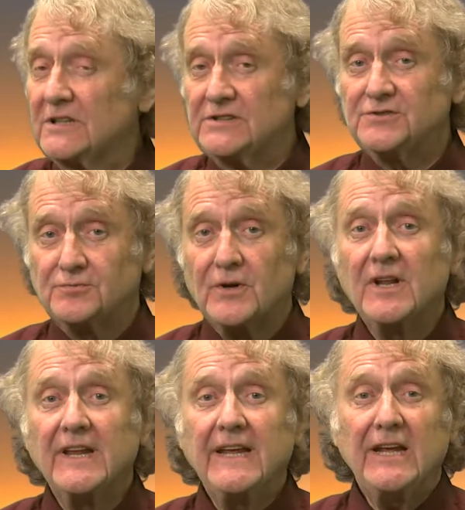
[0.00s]
is
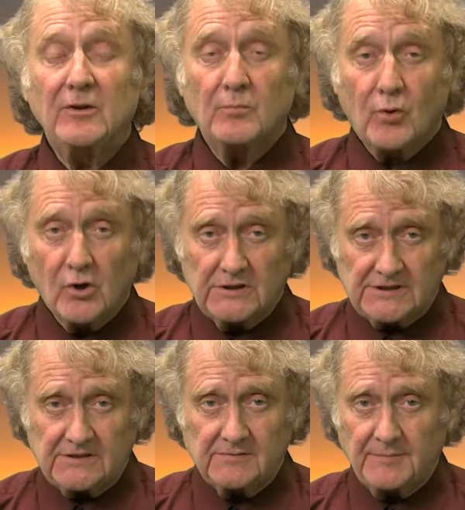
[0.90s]
really
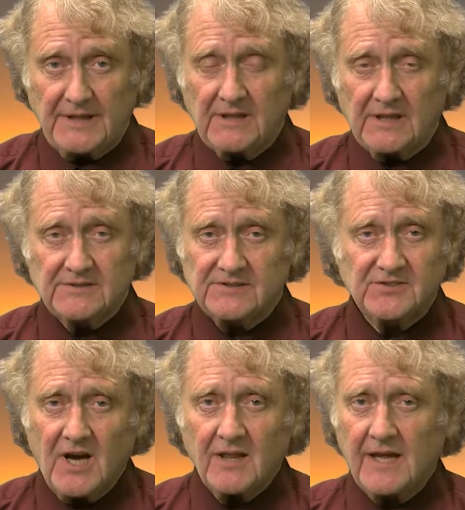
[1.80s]
important because it's
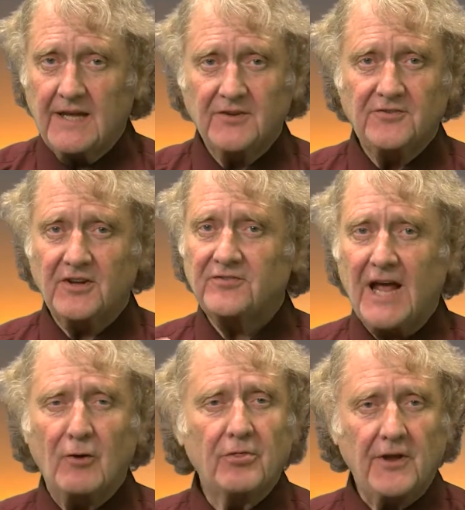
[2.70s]
not like it's just
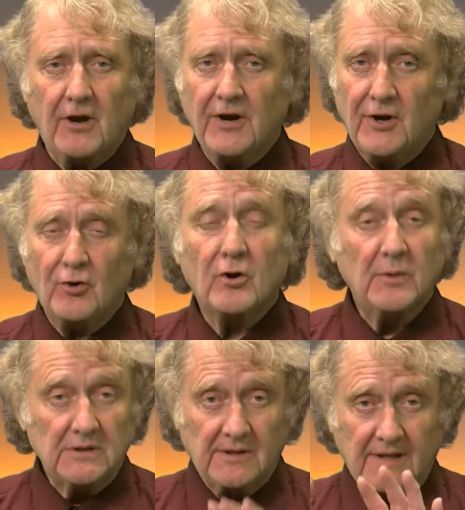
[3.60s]
out there in an
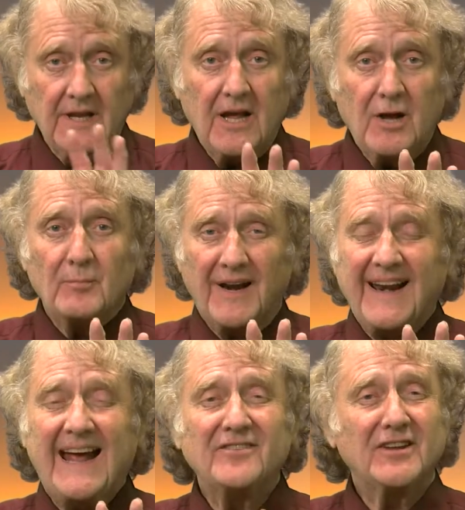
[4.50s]
orbit, but it
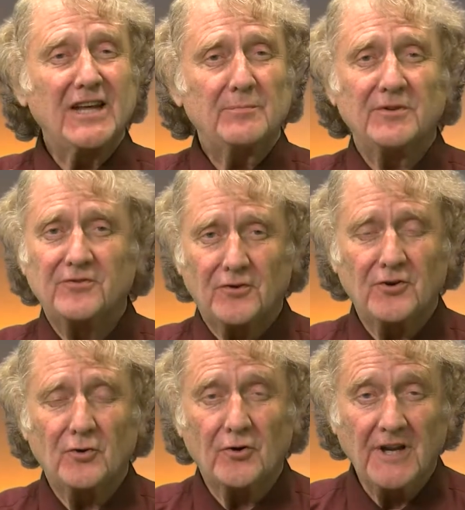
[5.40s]
has to keep a certain
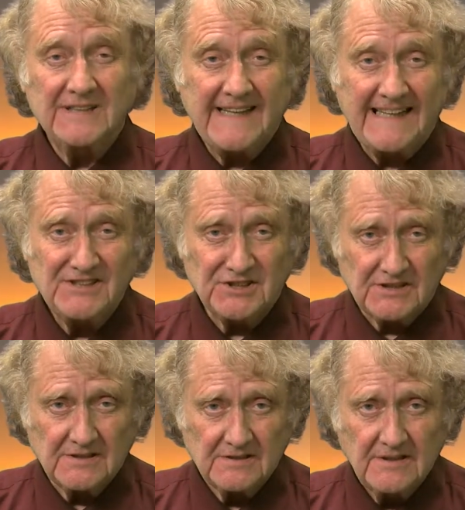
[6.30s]

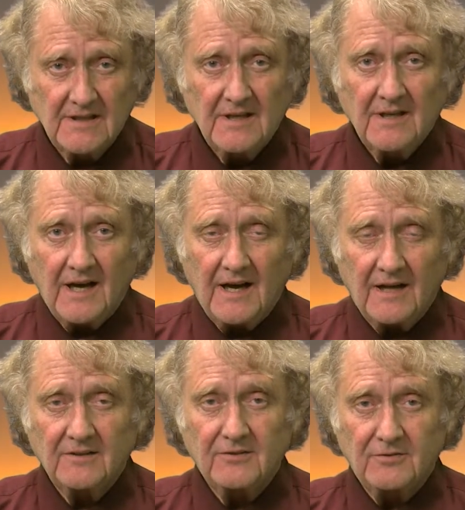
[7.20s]
orientation
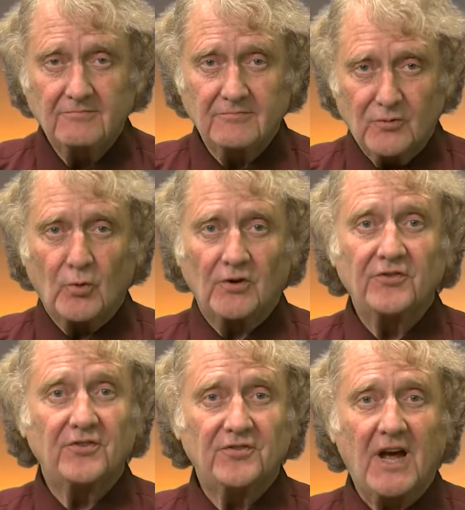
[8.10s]
towards
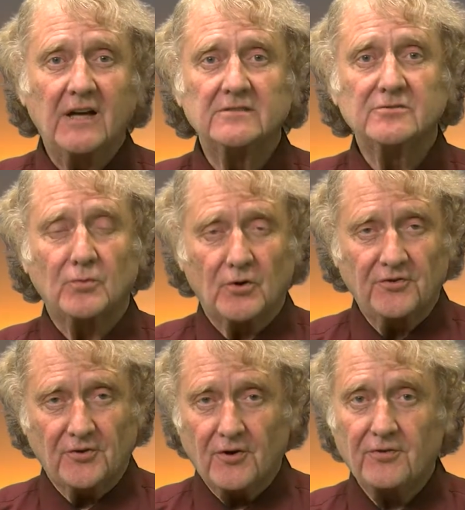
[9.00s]
the sun, towards
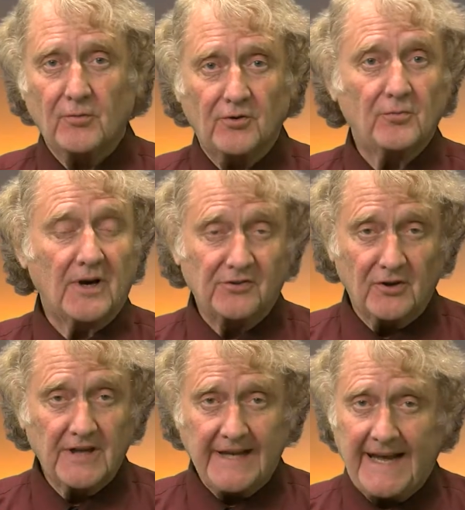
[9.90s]
Earth, towards what it's
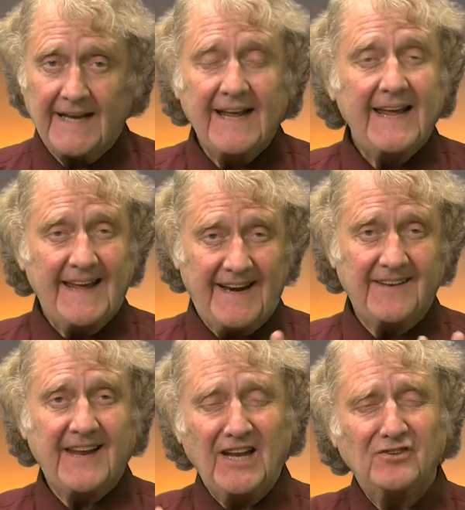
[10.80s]
looking at, and
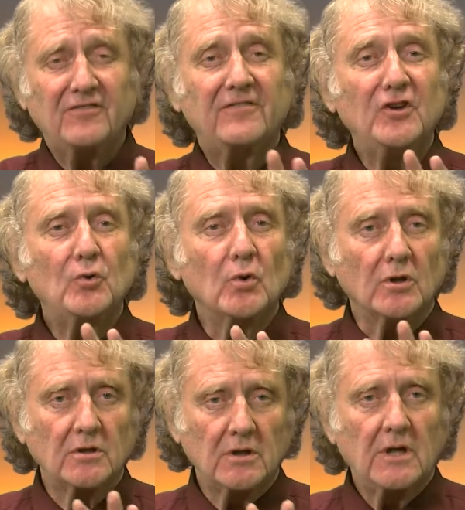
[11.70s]
it takes
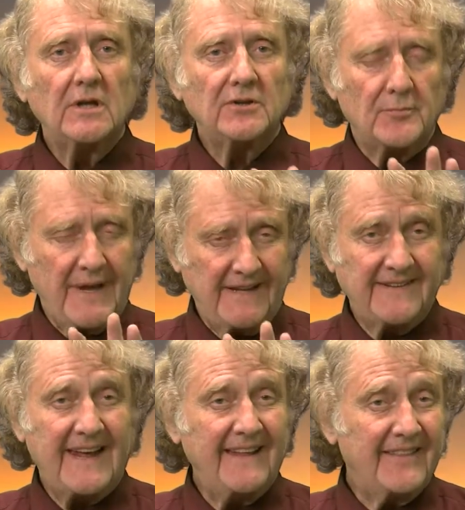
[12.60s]
fuel to
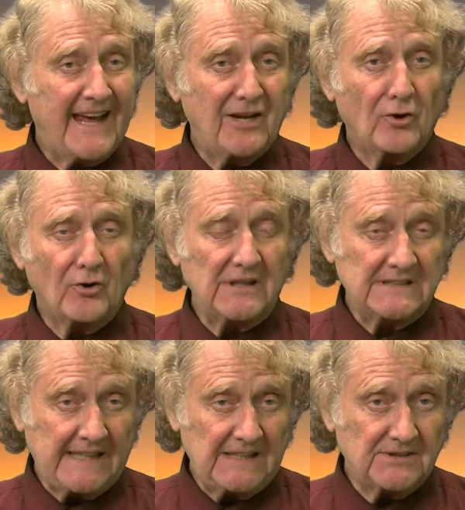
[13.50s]
maintain that orientation.